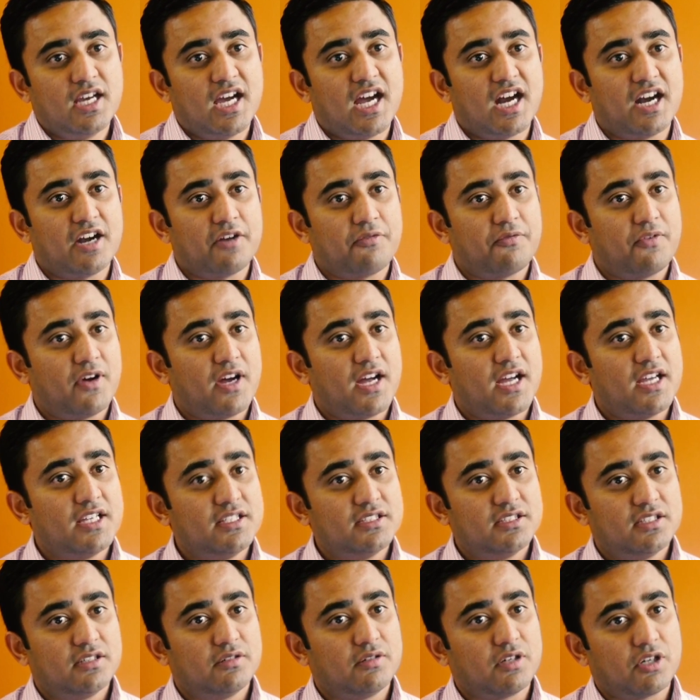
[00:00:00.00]

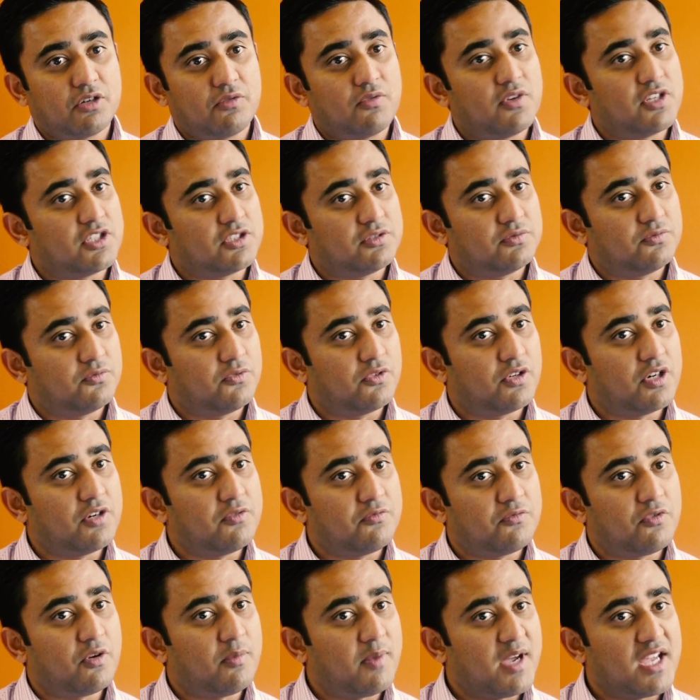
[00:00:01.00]
RFIs, request for
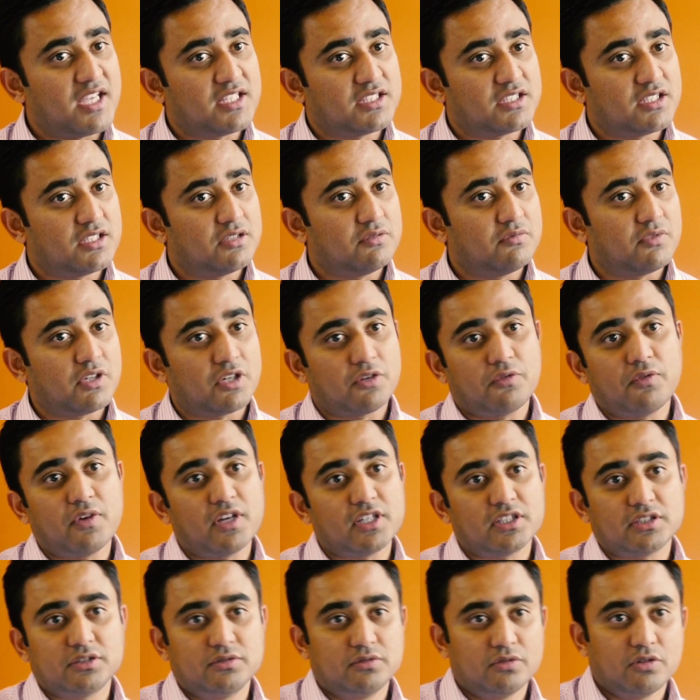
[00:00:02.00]
information,
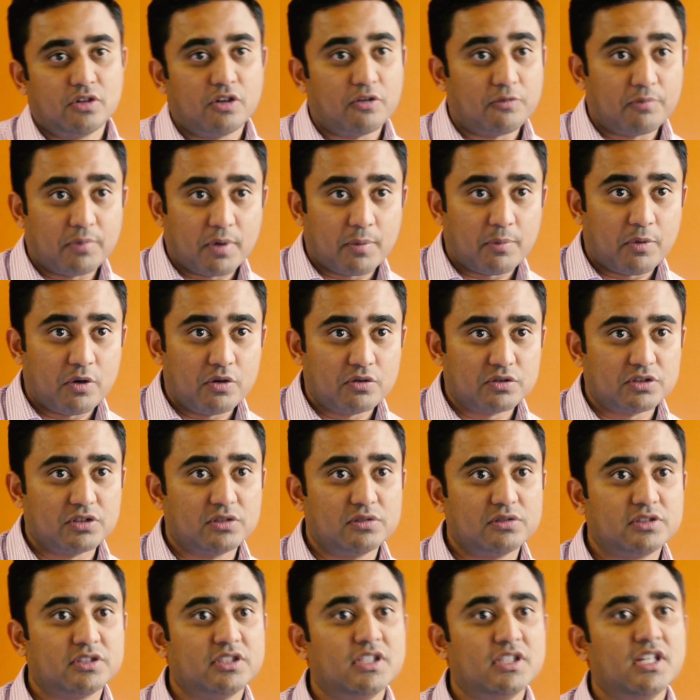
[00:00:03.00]
request of
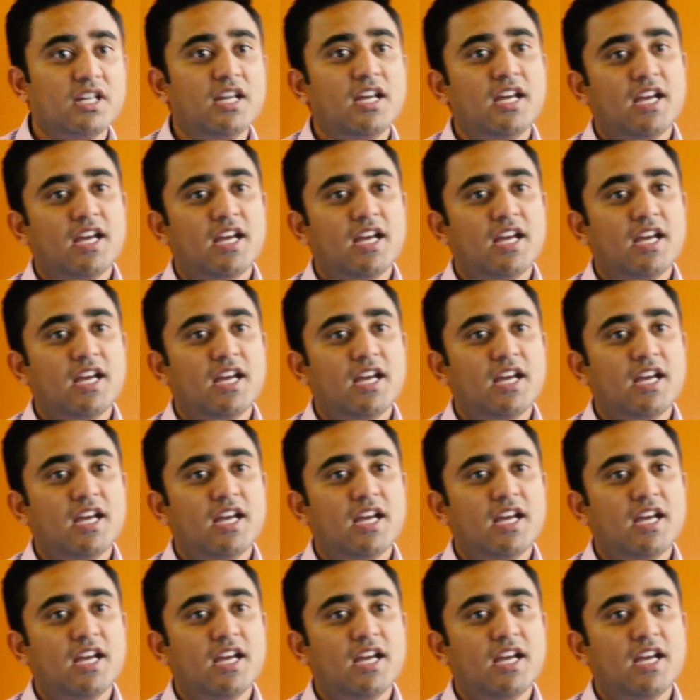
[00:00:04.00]
proposals,